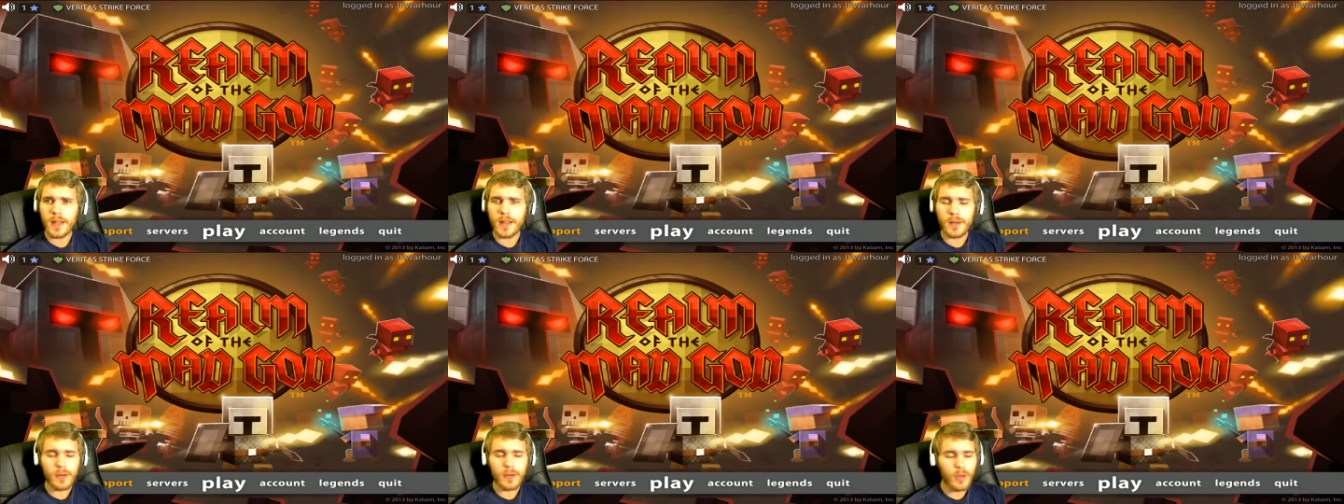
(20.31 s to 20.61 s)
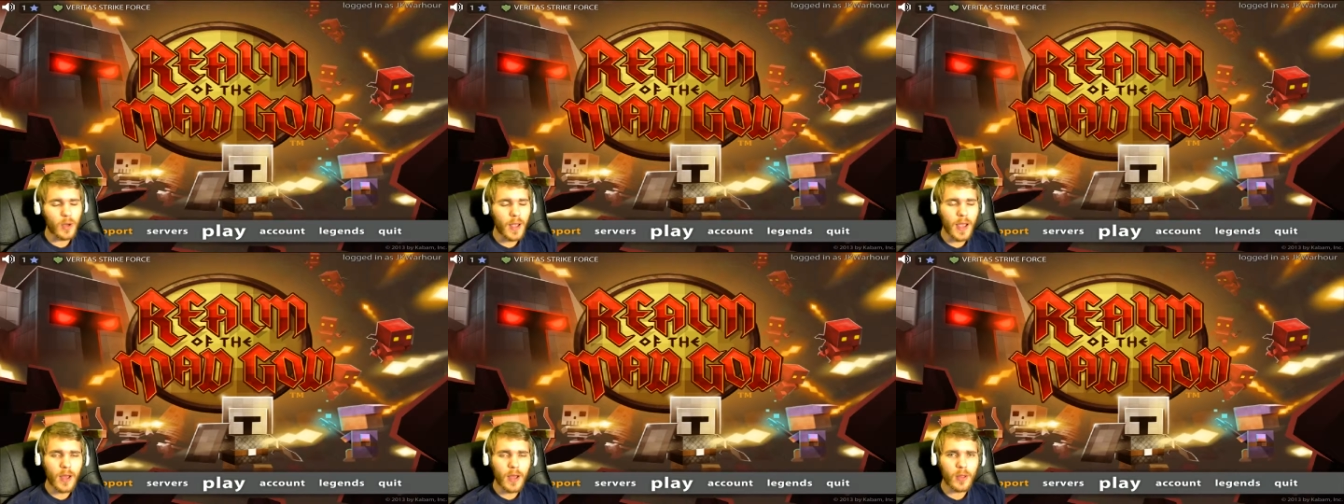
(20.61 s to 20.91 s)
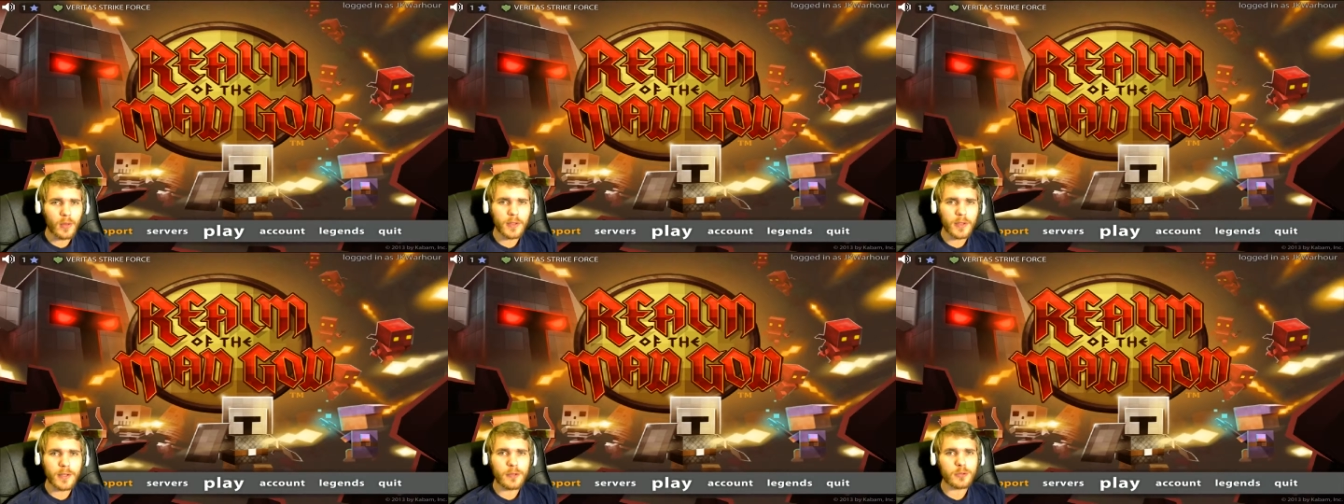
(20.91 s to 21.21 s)
I don't know
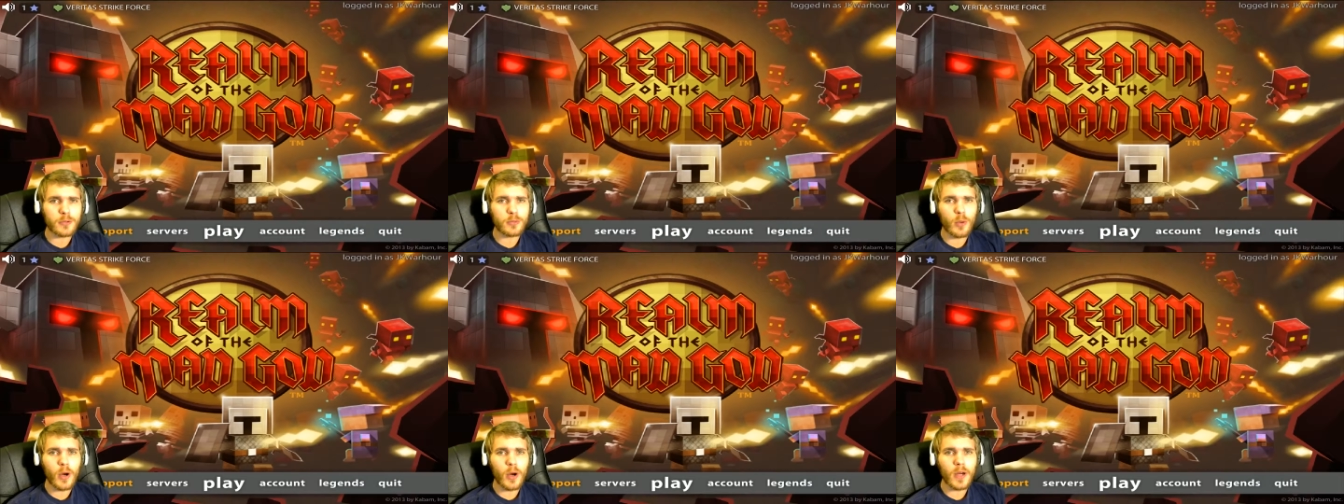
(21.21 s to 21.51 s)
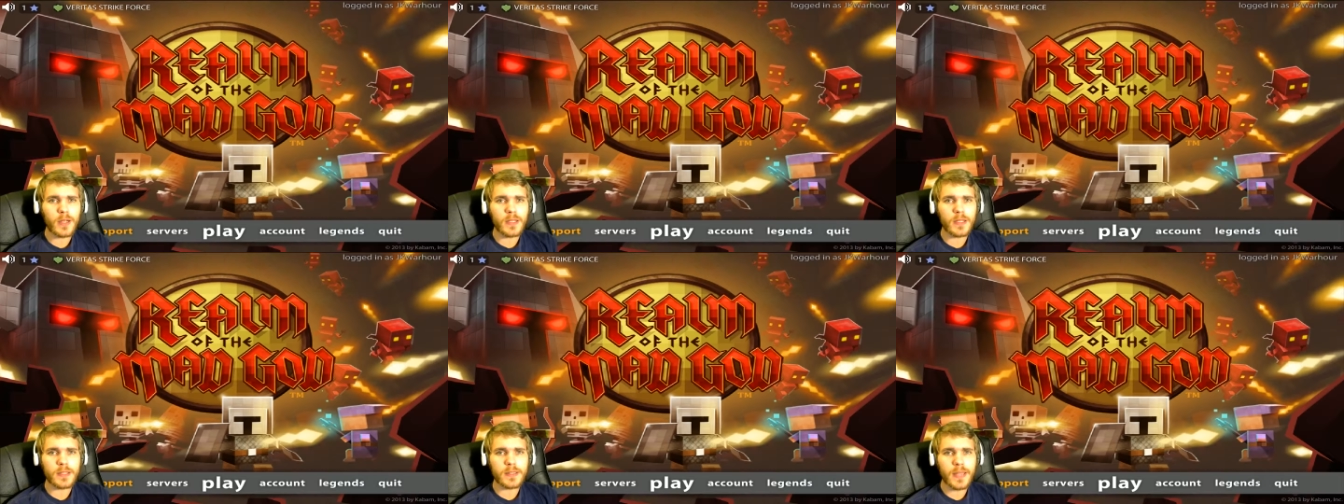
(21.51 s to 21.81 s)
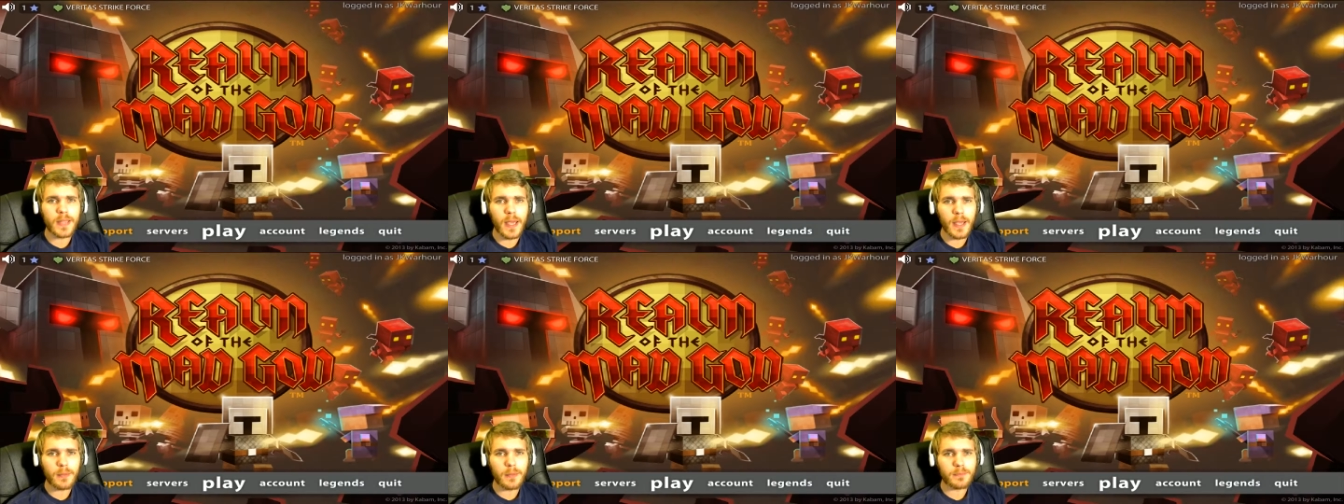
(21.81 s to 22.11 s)
how the guilds work in
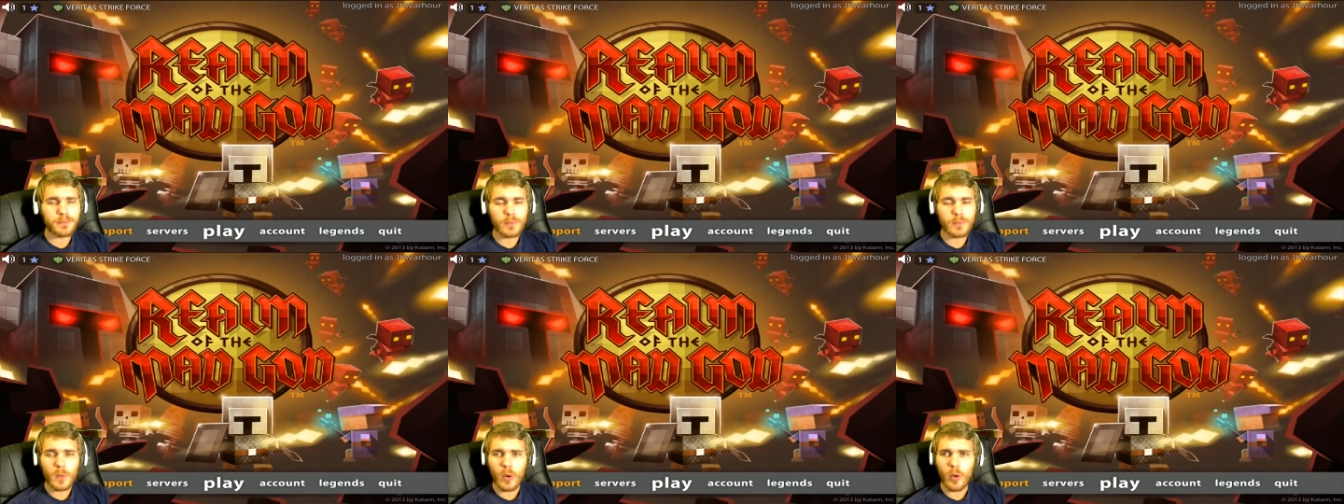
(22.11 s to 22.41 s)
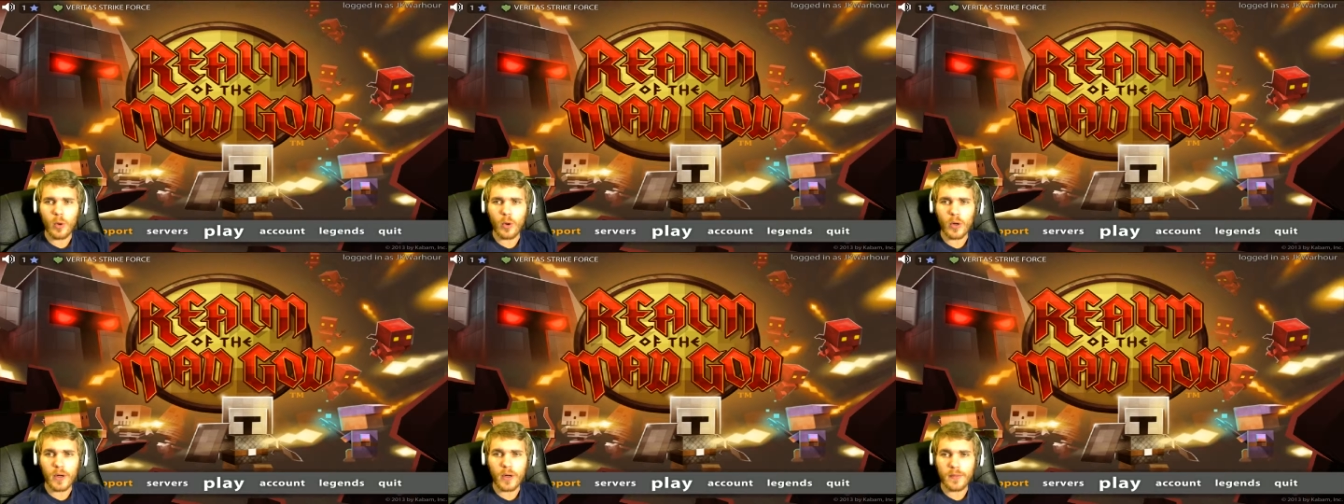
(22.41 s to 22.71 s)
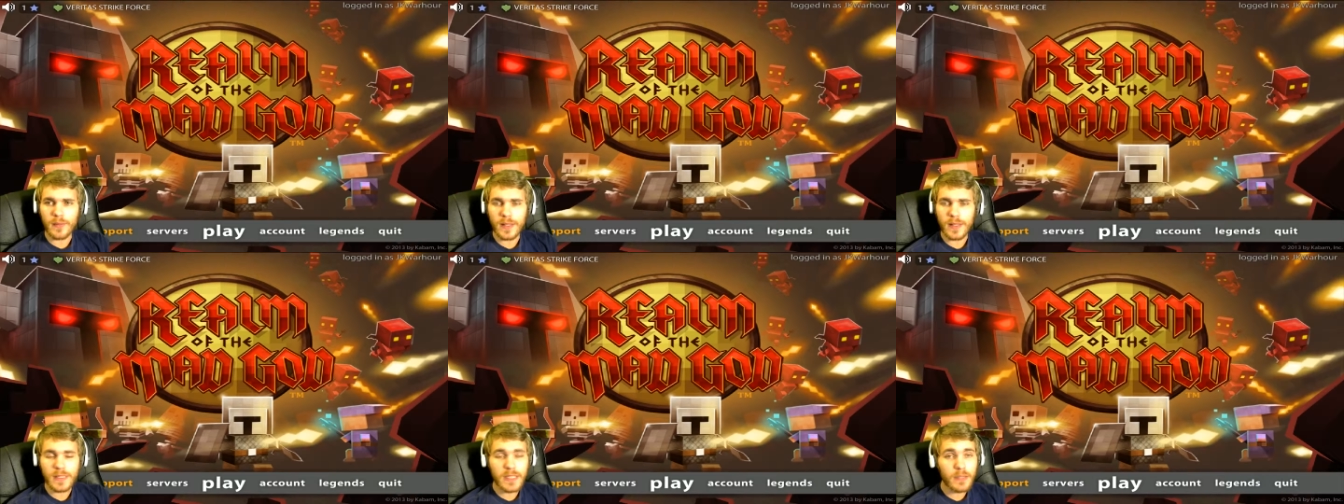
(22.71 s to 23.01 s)
this game,
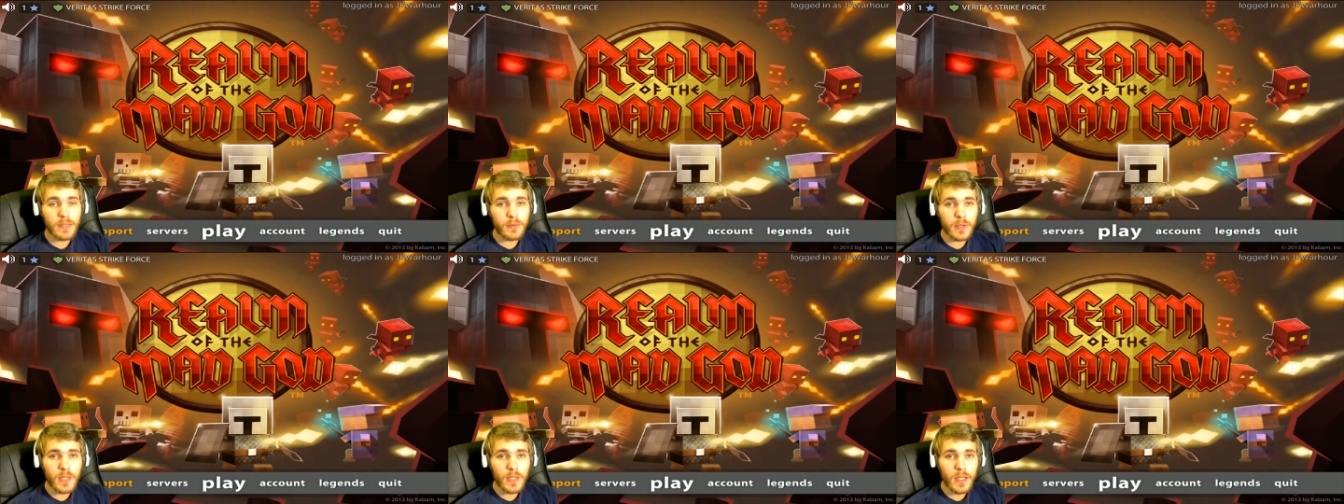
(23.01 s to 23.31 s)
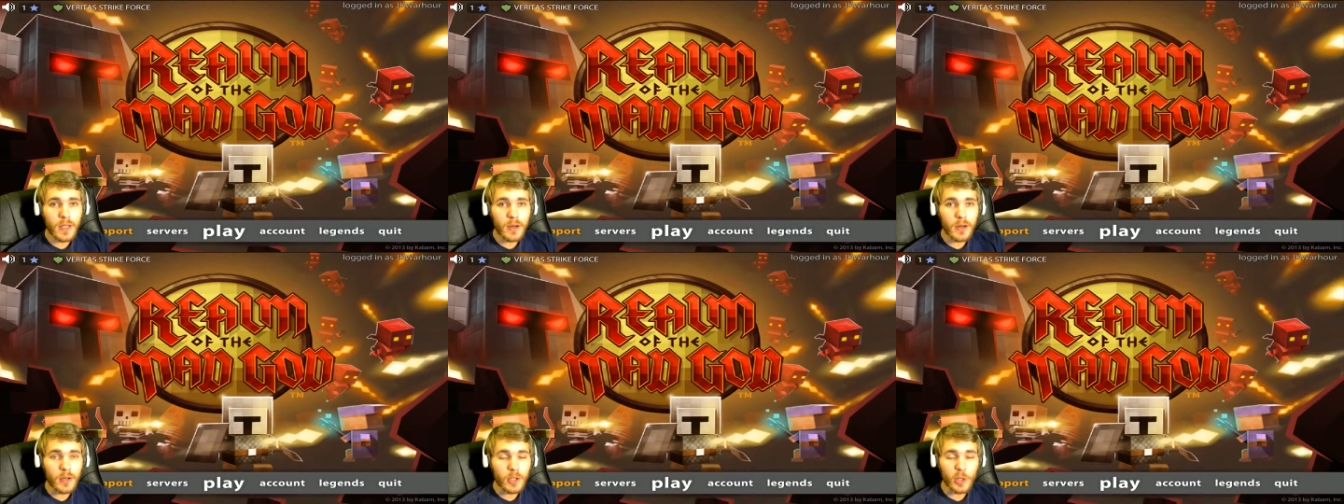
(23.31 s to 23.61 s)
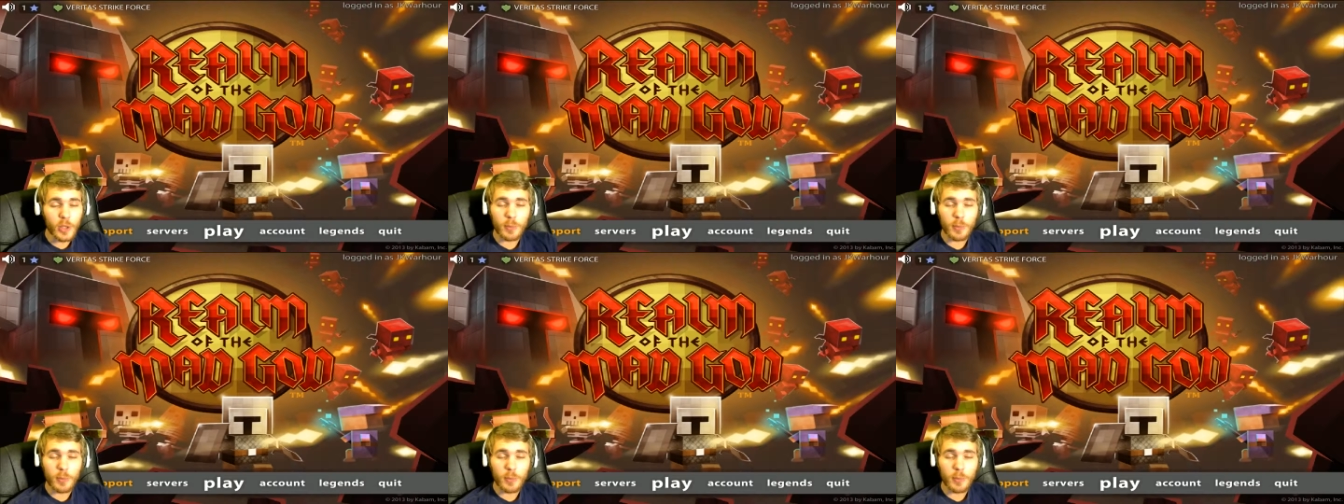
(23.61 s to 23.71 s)
or if that's even a guild.